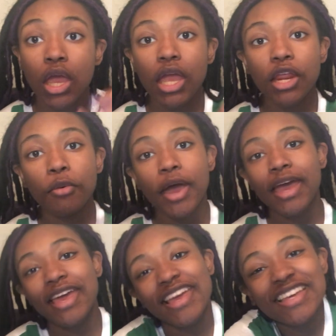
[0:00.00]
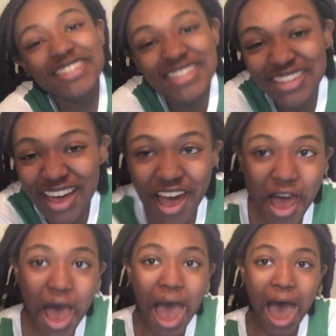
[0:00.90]
Anyways,
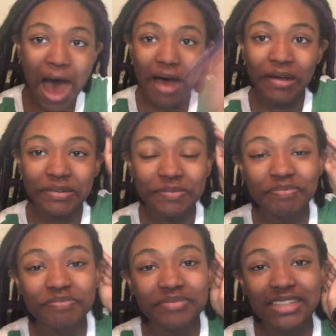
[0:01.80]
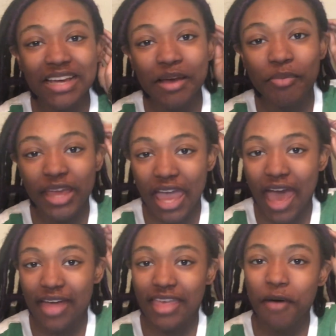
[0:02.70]
but
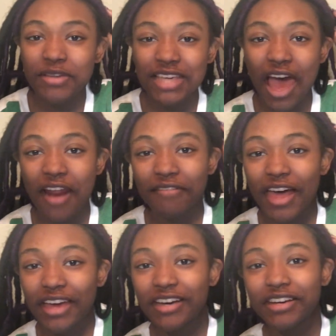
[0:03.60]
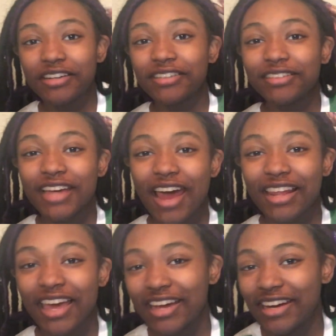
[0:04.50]
yeah, that was kind of like
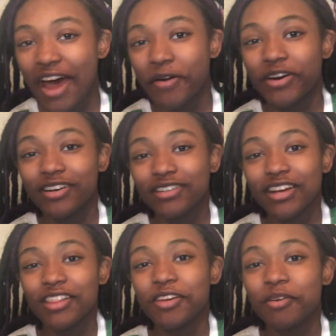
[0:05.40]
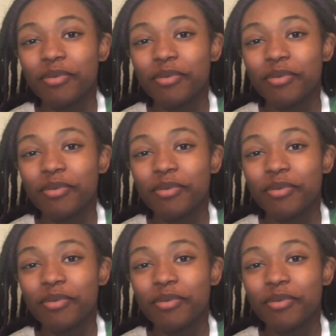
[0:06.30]
a downer a little